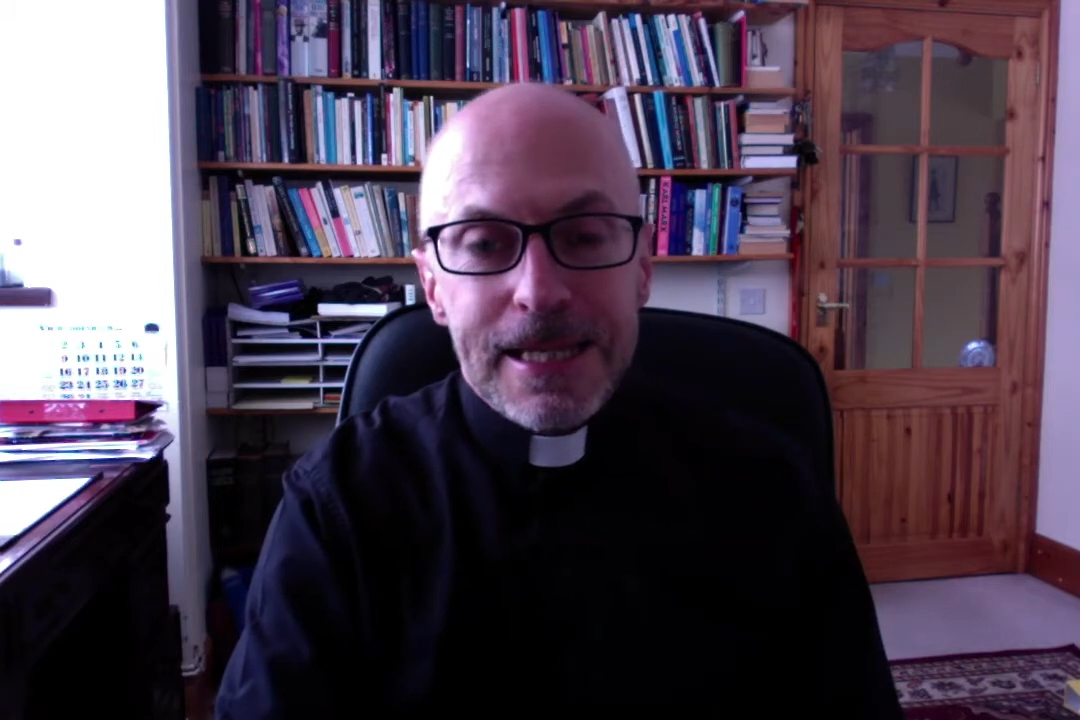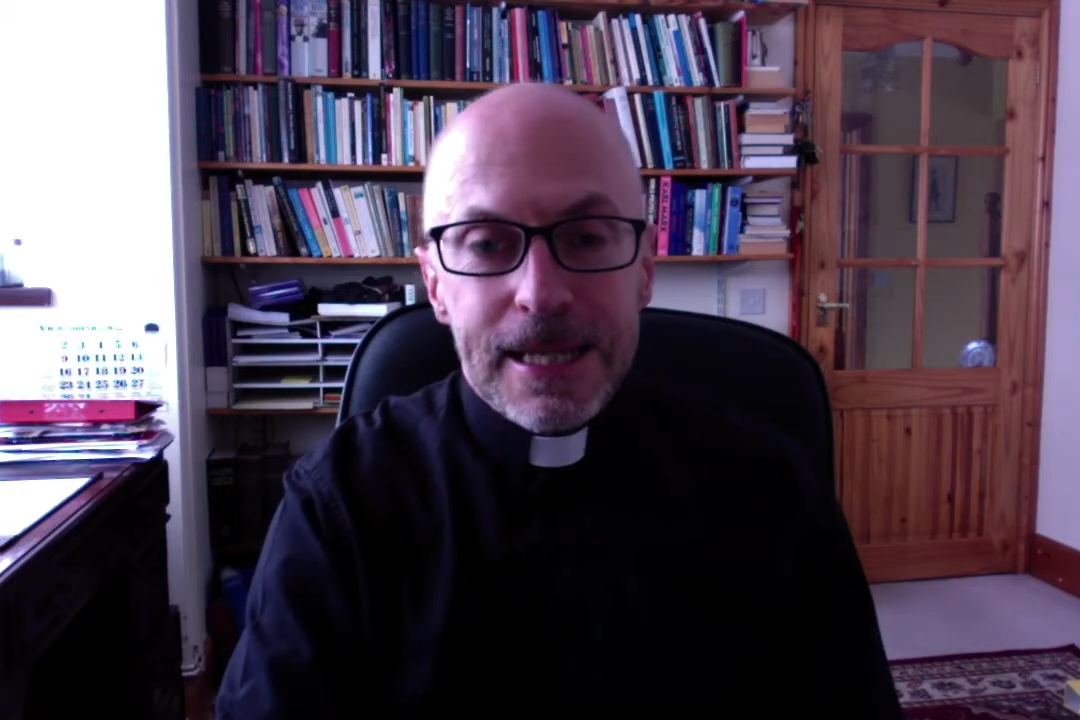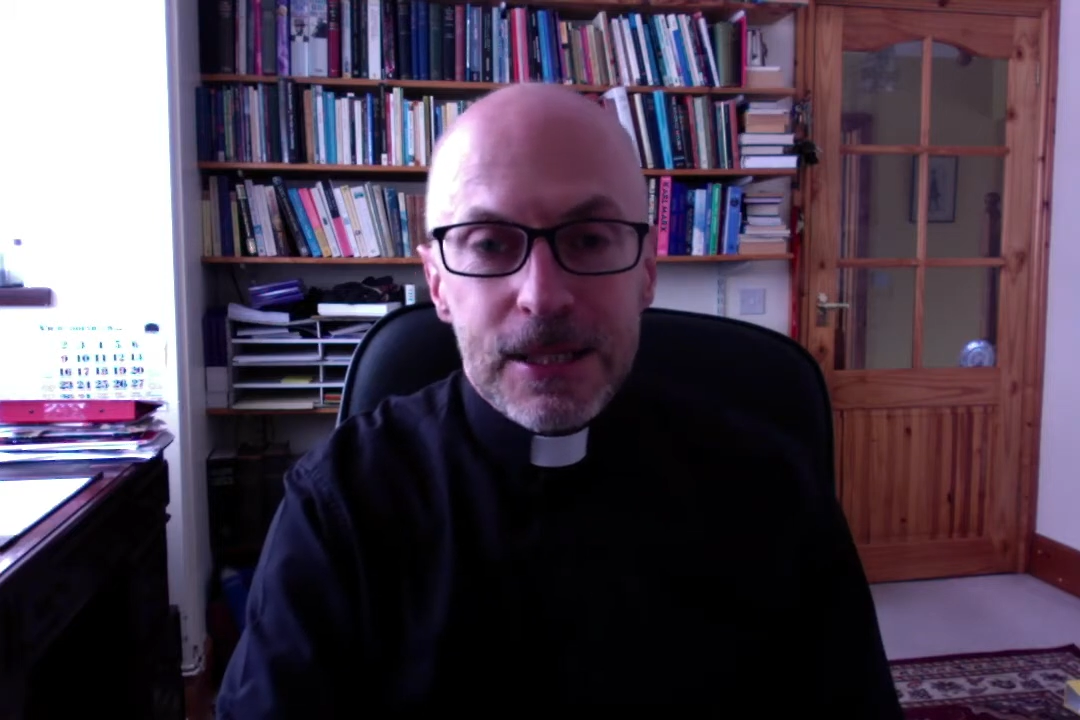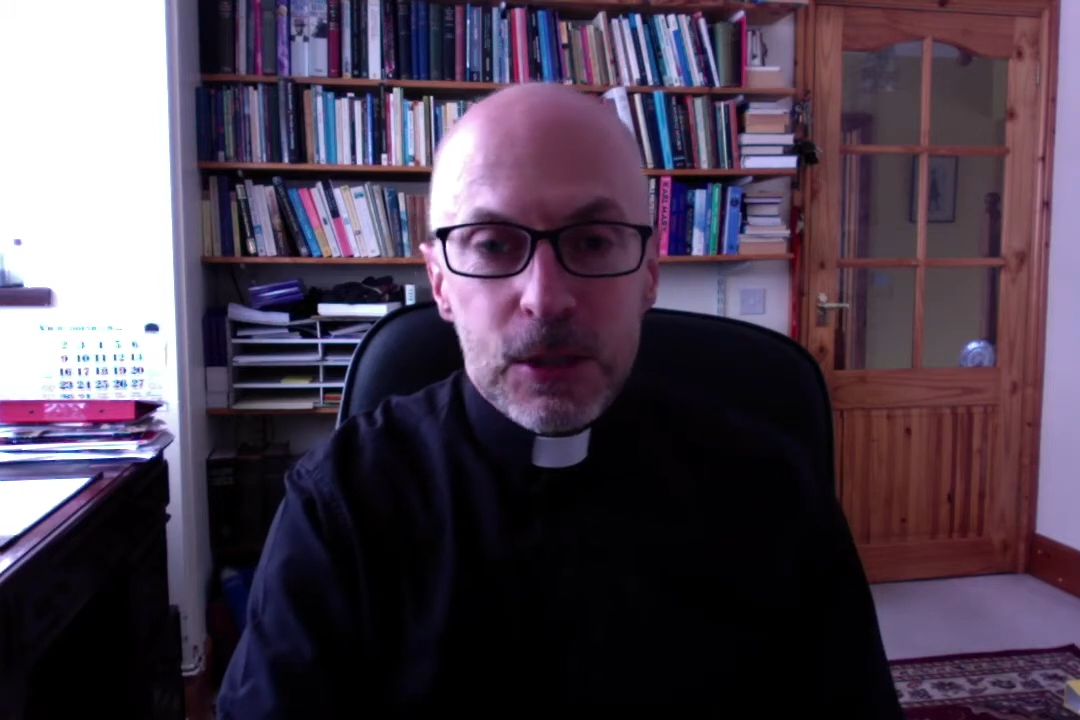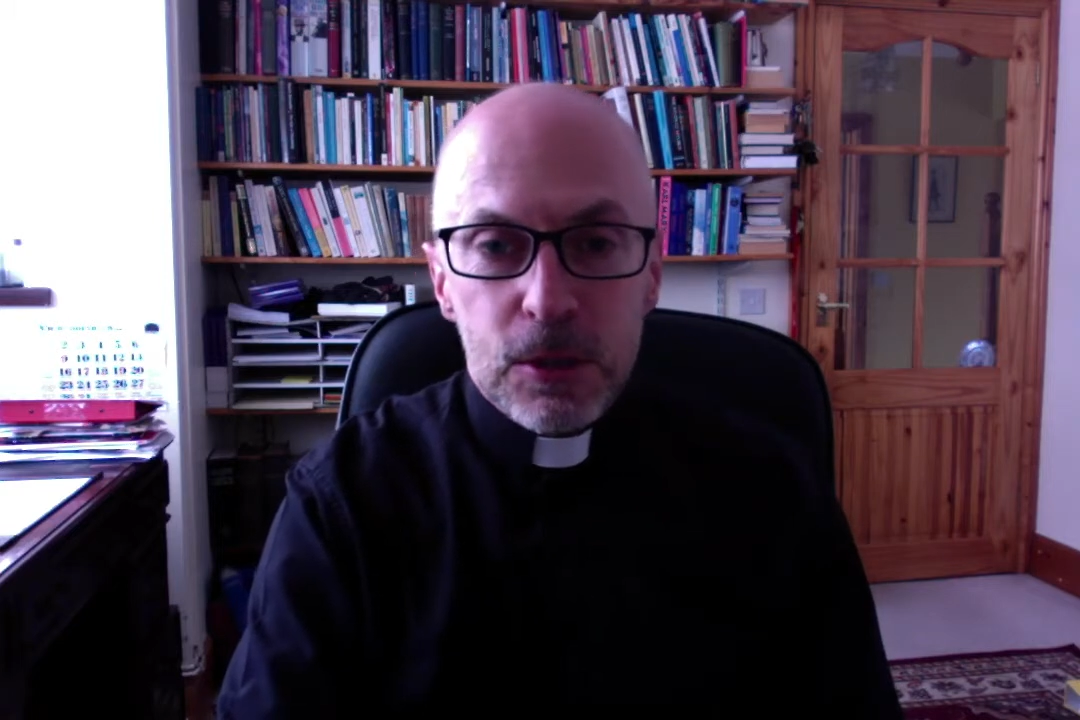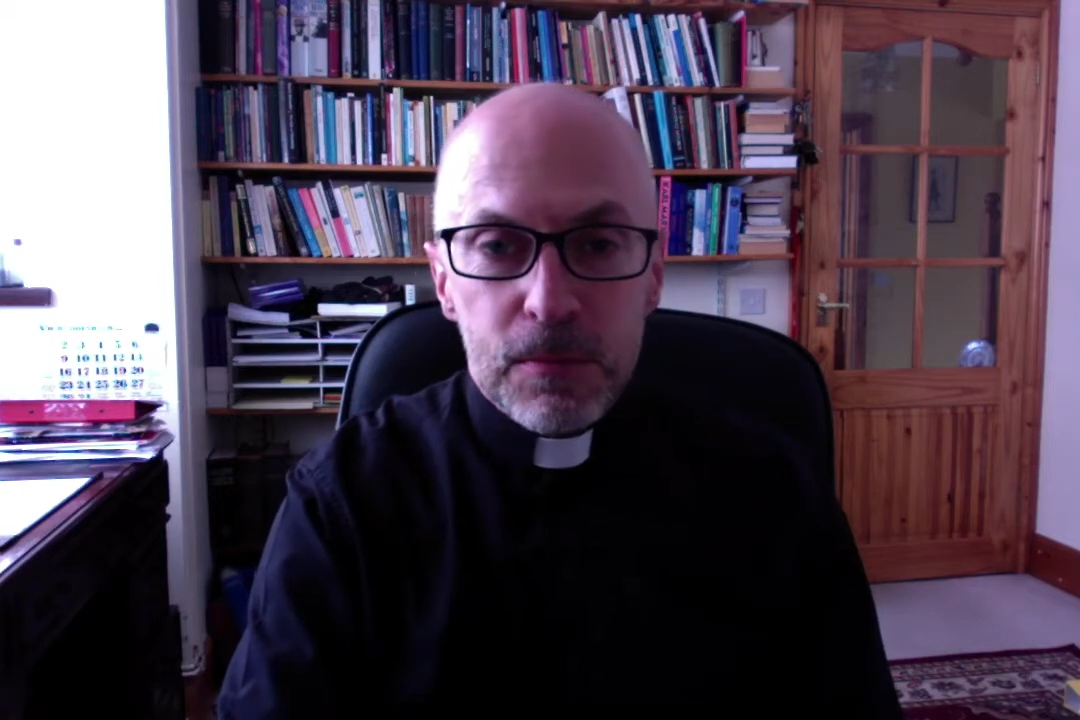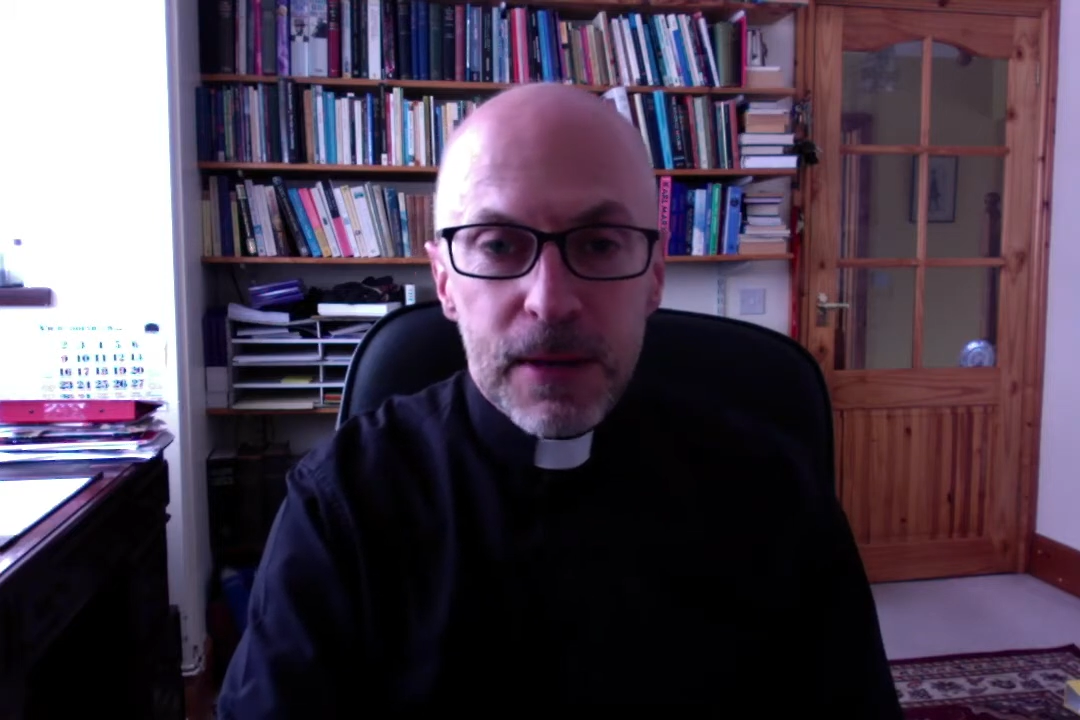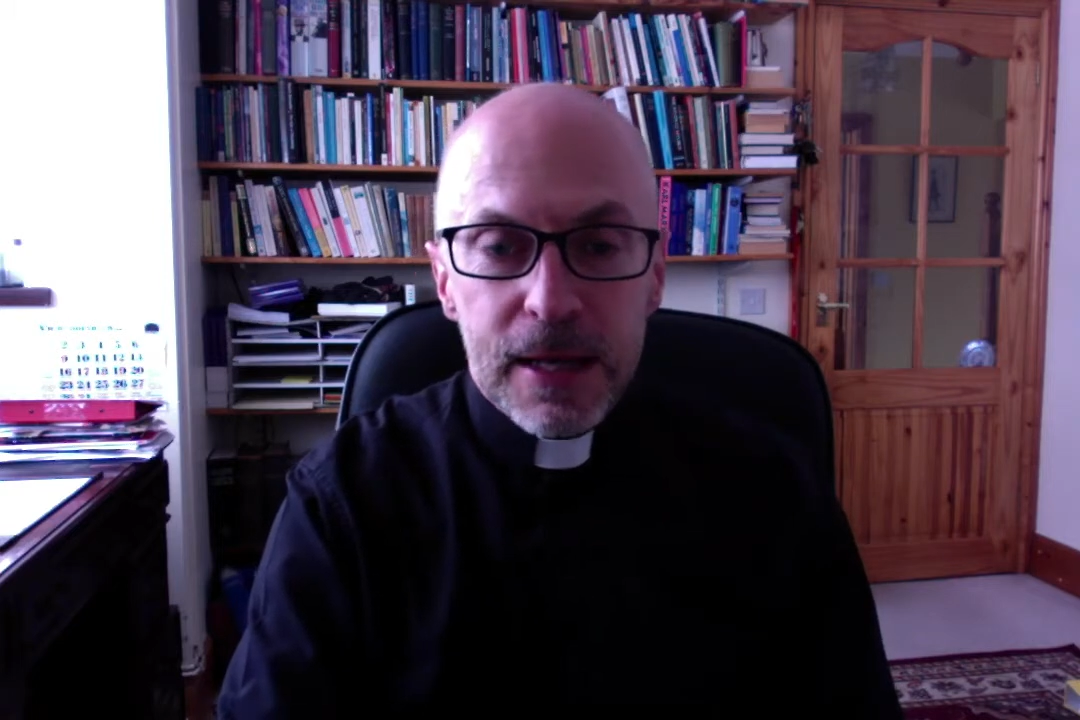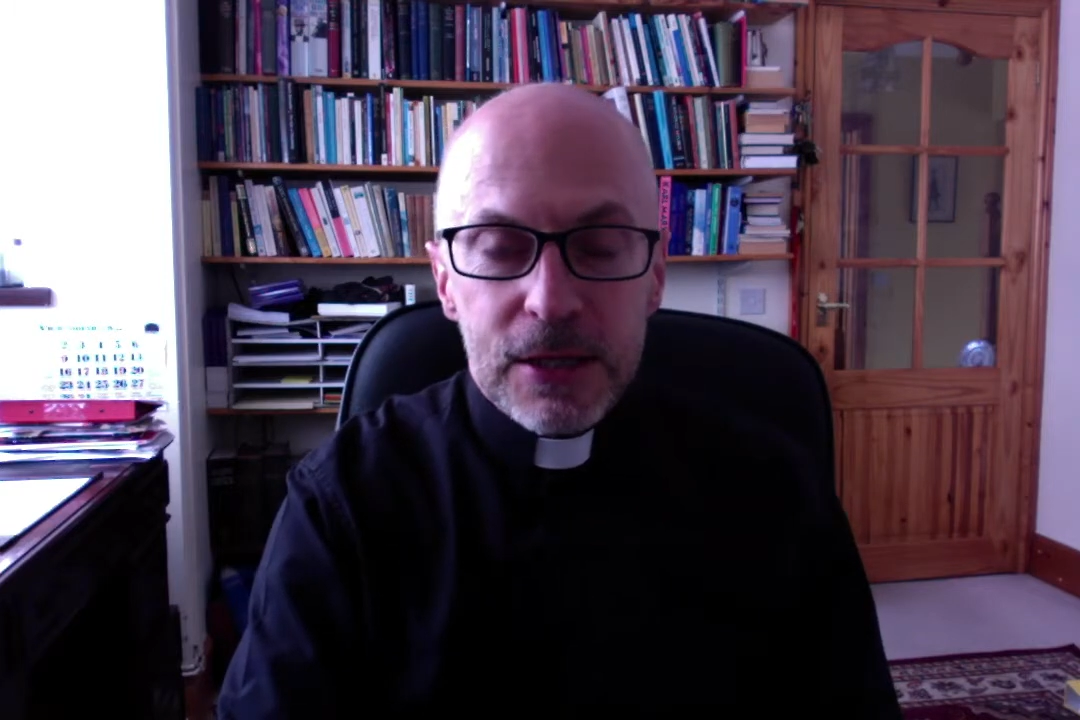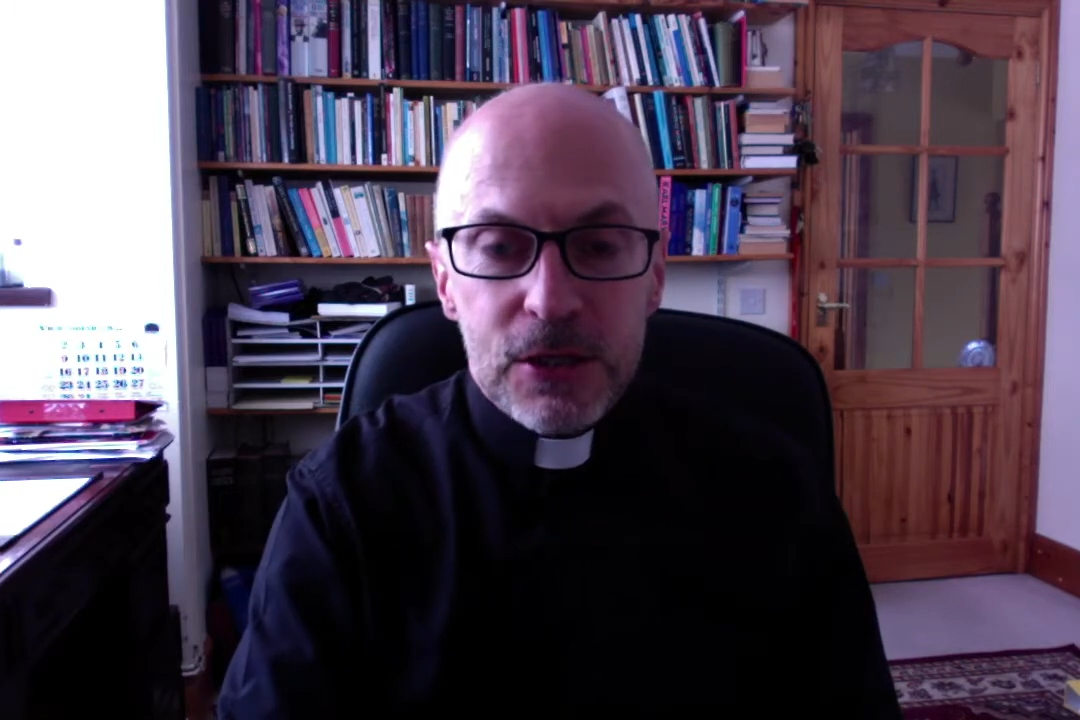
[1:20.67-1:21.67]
it's a good place